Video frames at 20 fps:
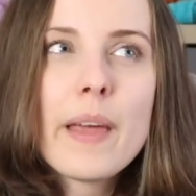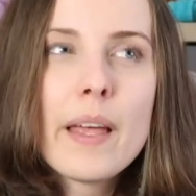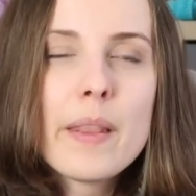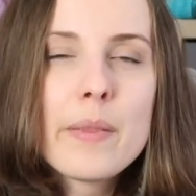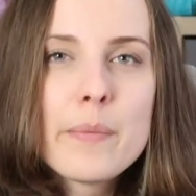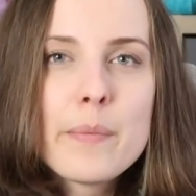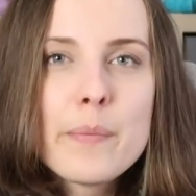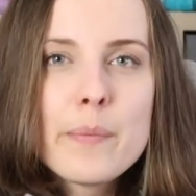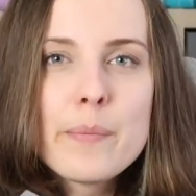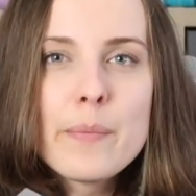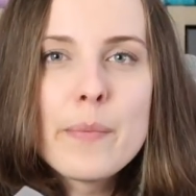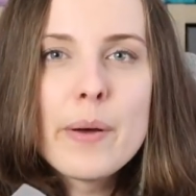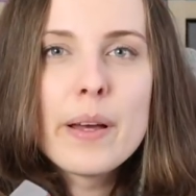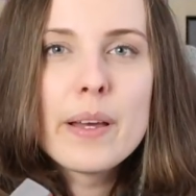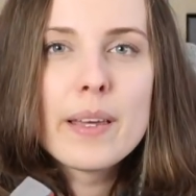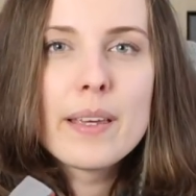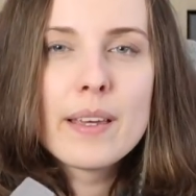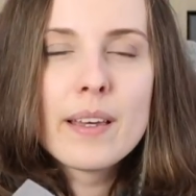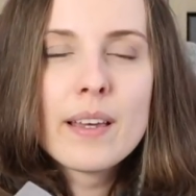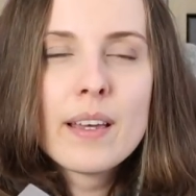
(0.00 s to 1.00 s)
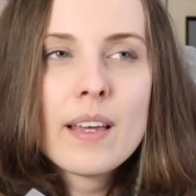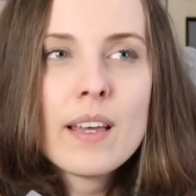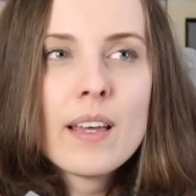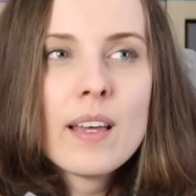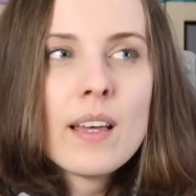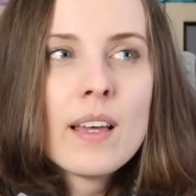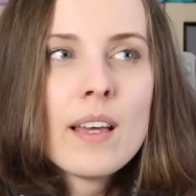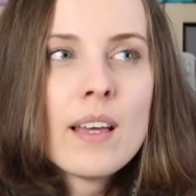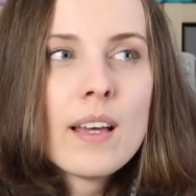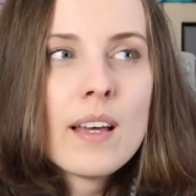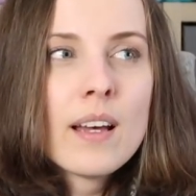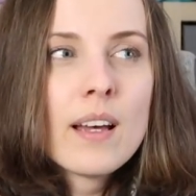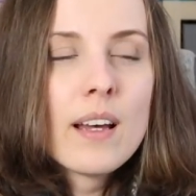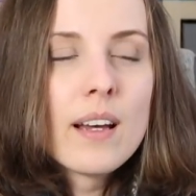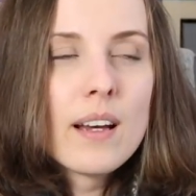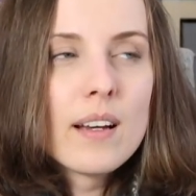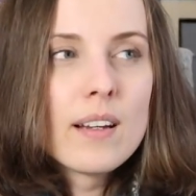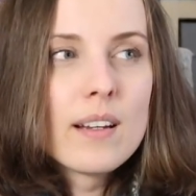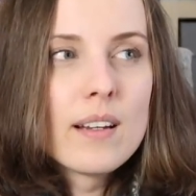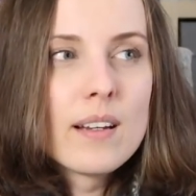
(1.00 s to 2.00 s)
and my
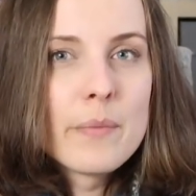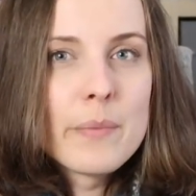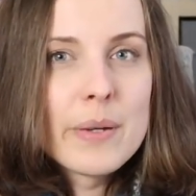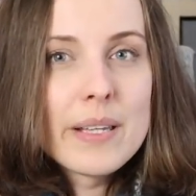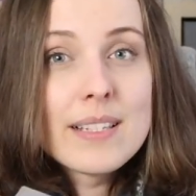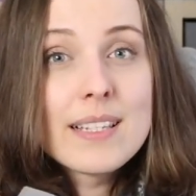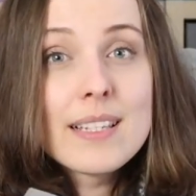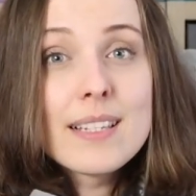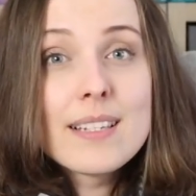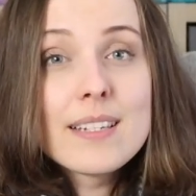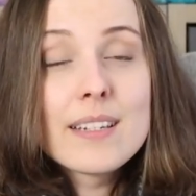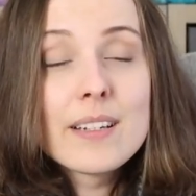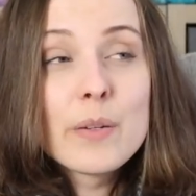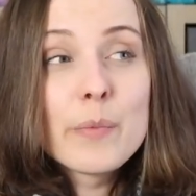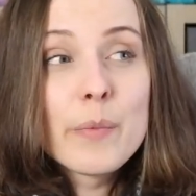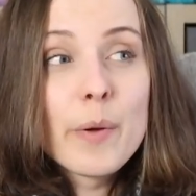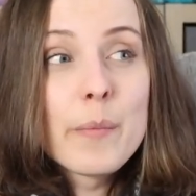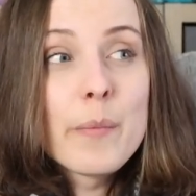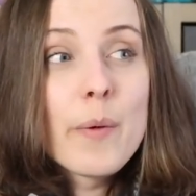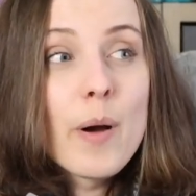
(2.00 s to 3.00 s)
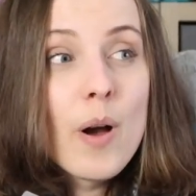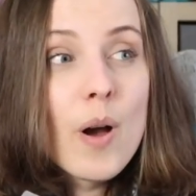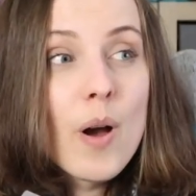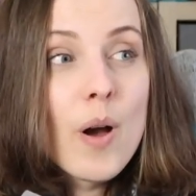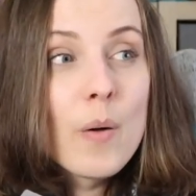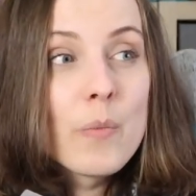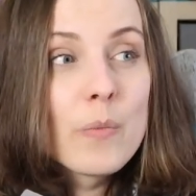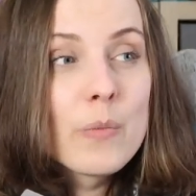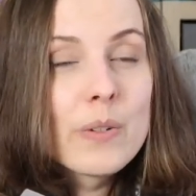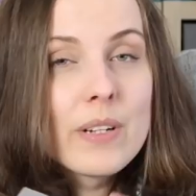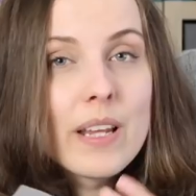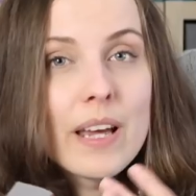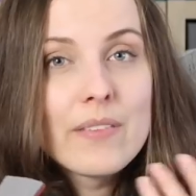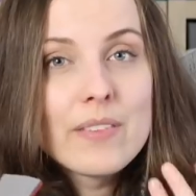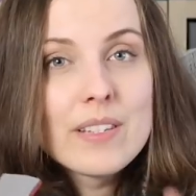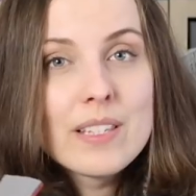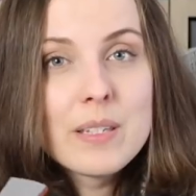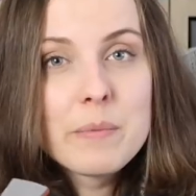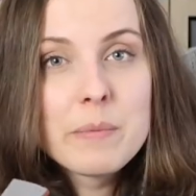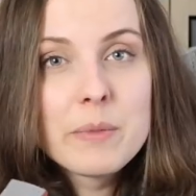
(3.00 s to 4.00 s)
uh, my sister my mom would
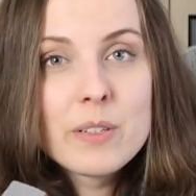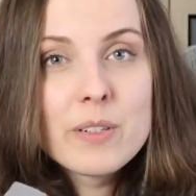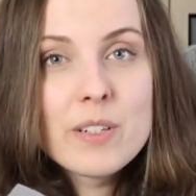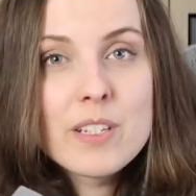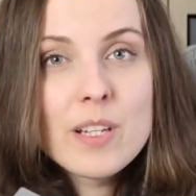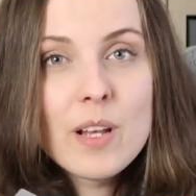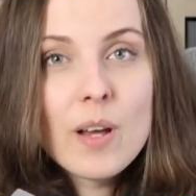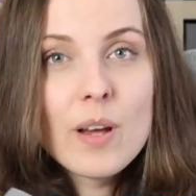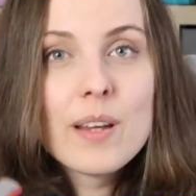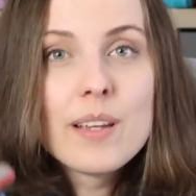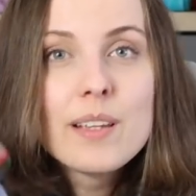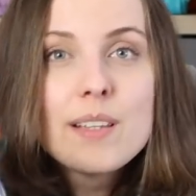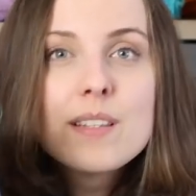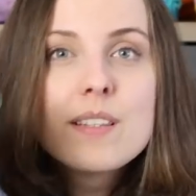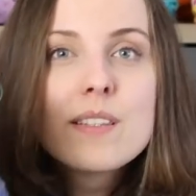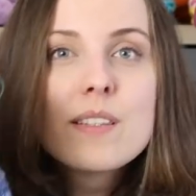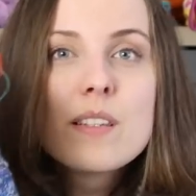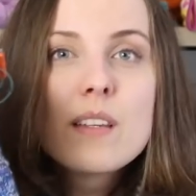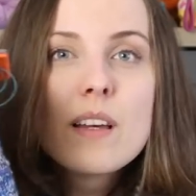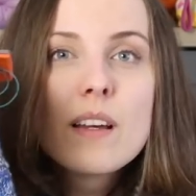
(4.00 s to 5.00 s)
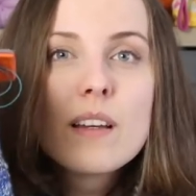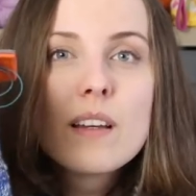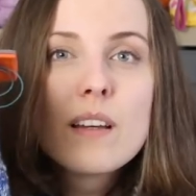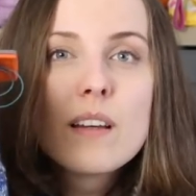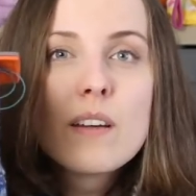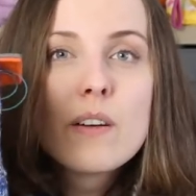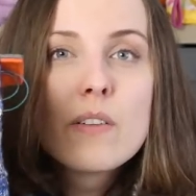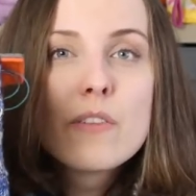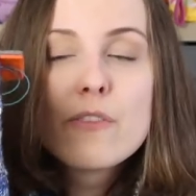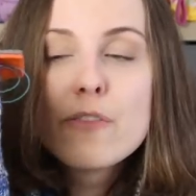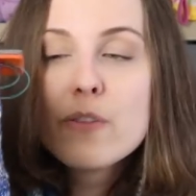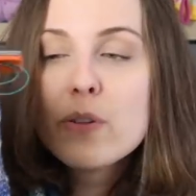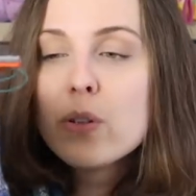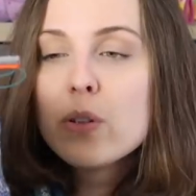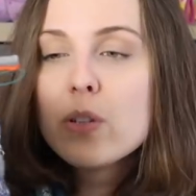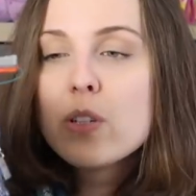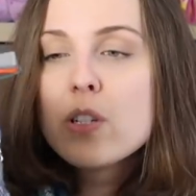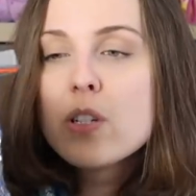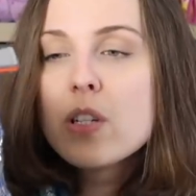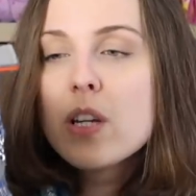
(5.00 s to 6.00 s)
have a similar size uh, of
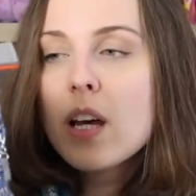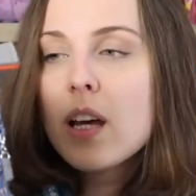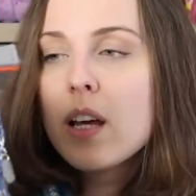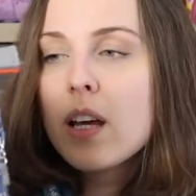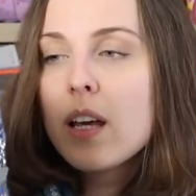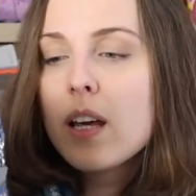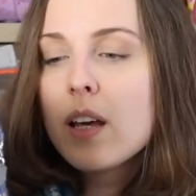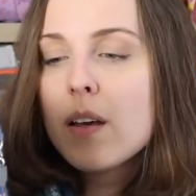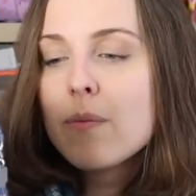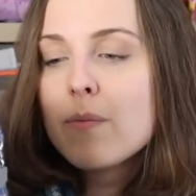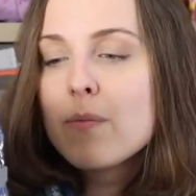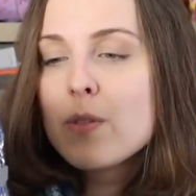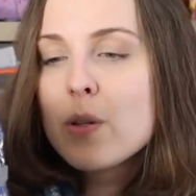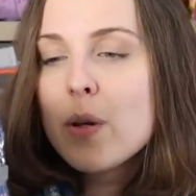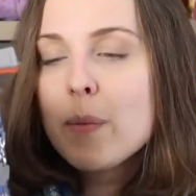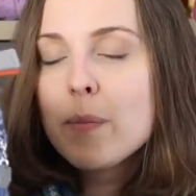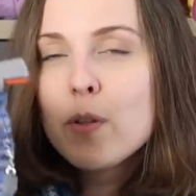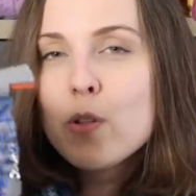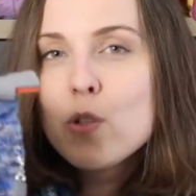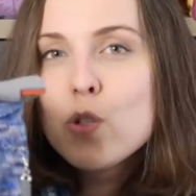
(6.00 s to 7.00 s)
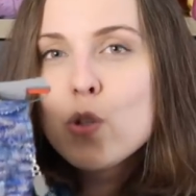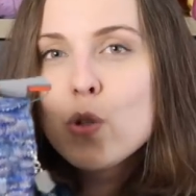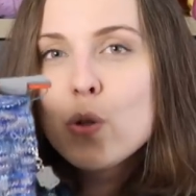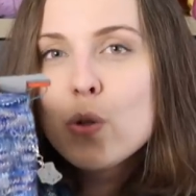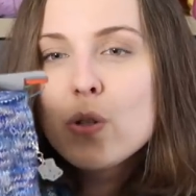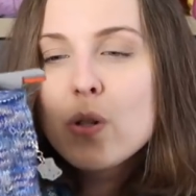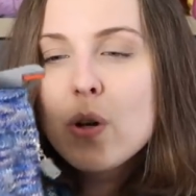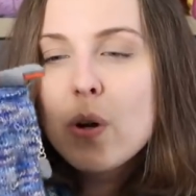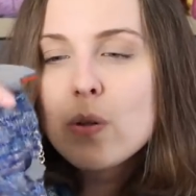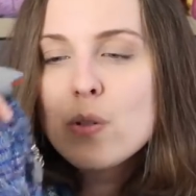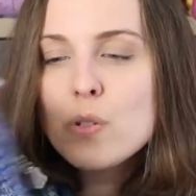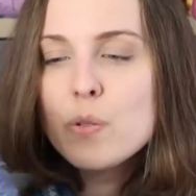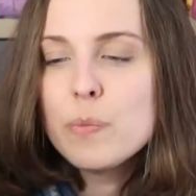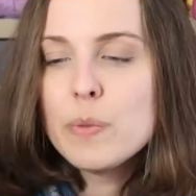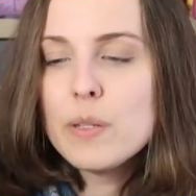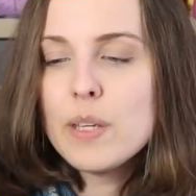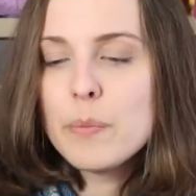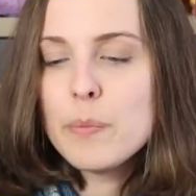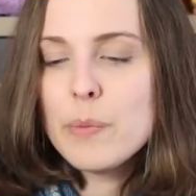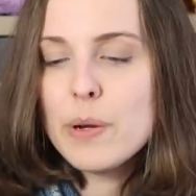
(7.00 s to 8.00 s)
foot um, so I'm not sure it's going to
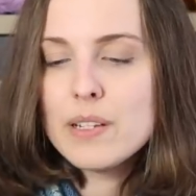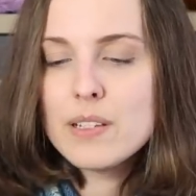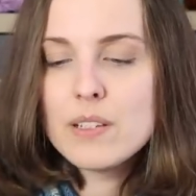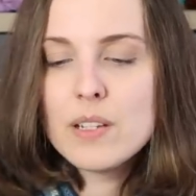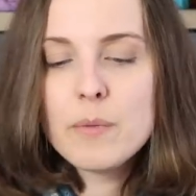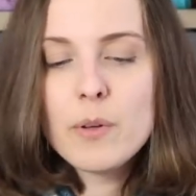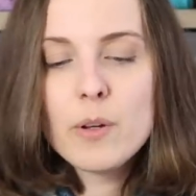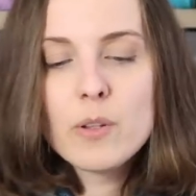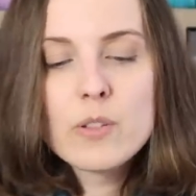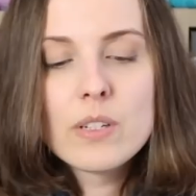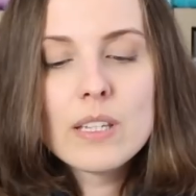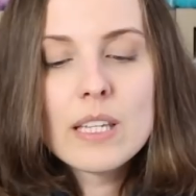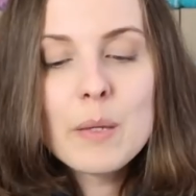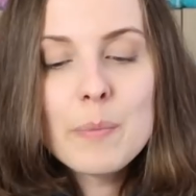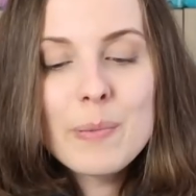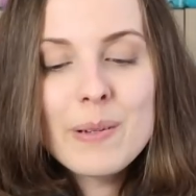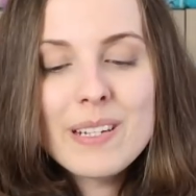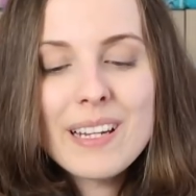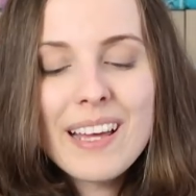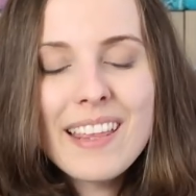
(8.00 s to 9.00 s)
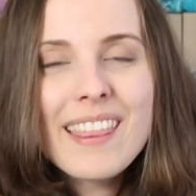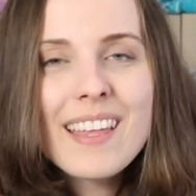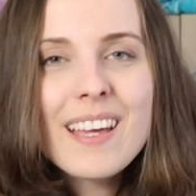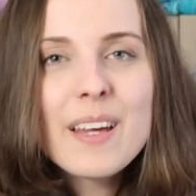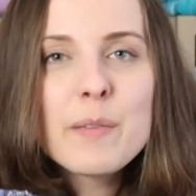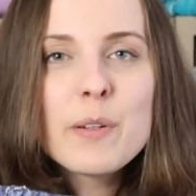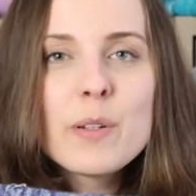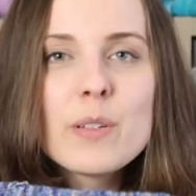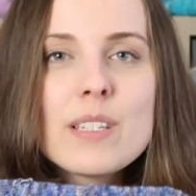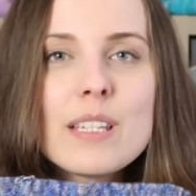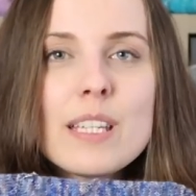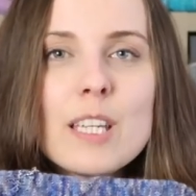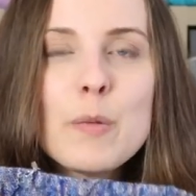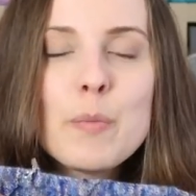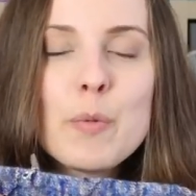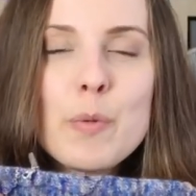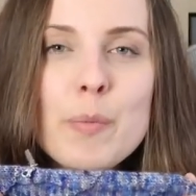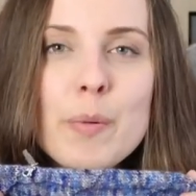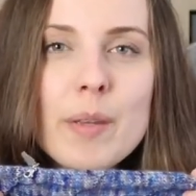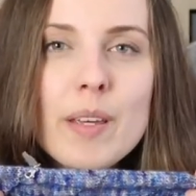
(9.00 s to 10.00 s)
be a present I'm going to keep it I think I'm going to
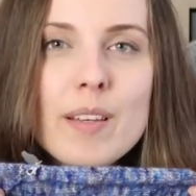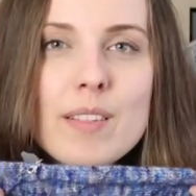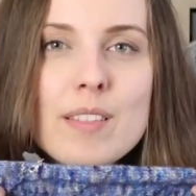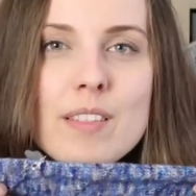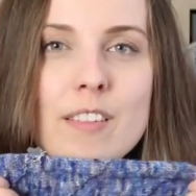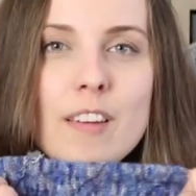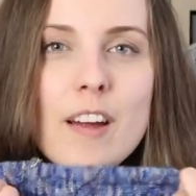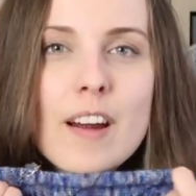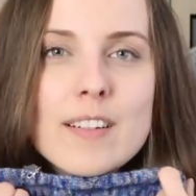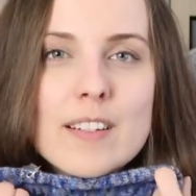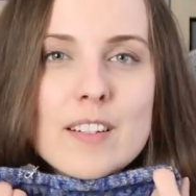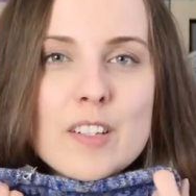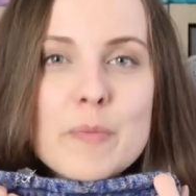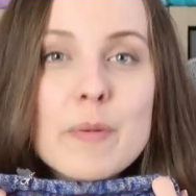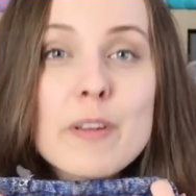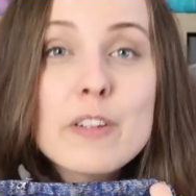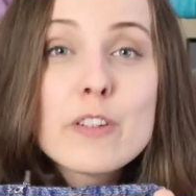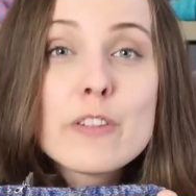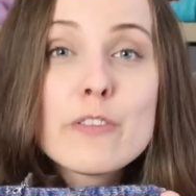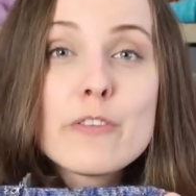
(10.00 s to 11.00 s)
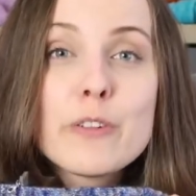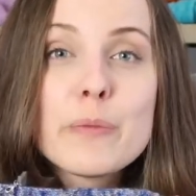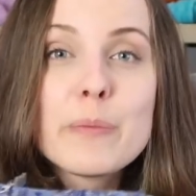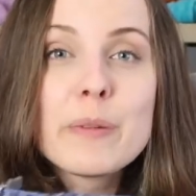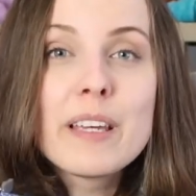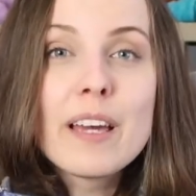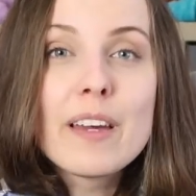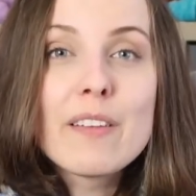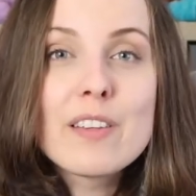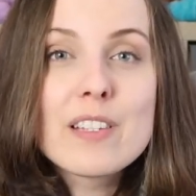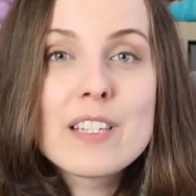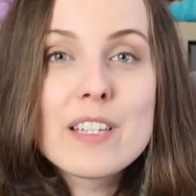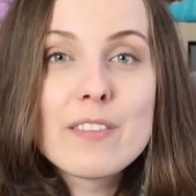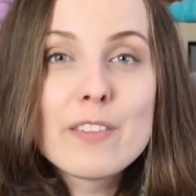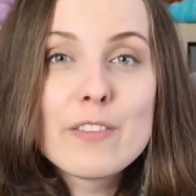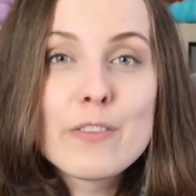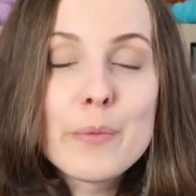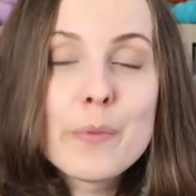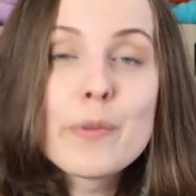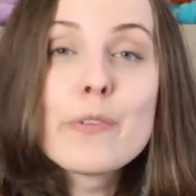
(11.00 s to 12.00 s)
keep it because the yarn is special for me I received
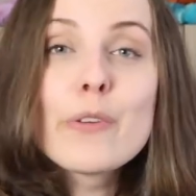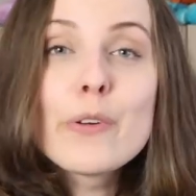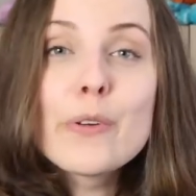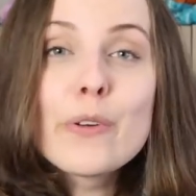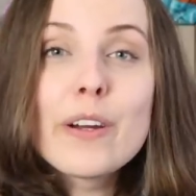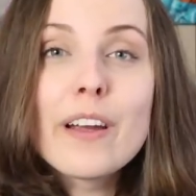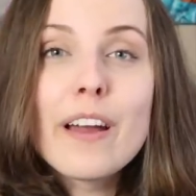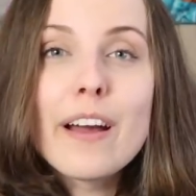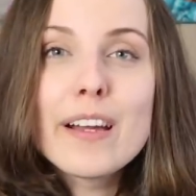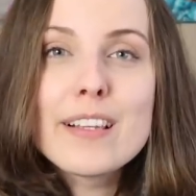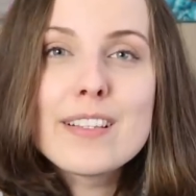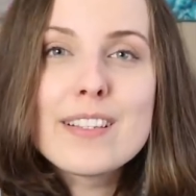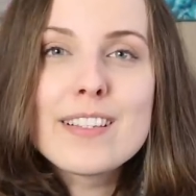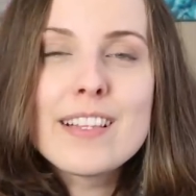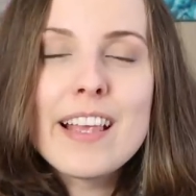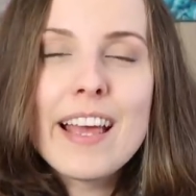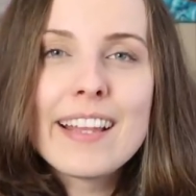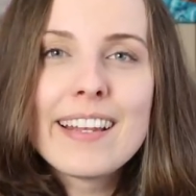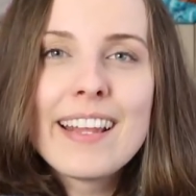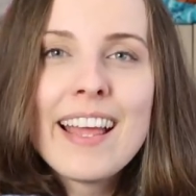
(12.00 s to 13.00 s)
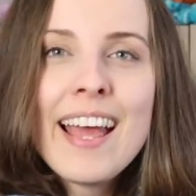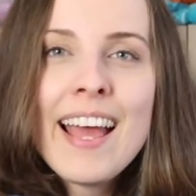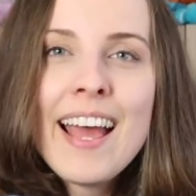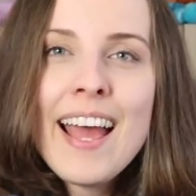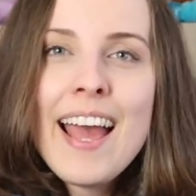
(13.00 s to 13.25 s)
it from a viewer hi Suzanne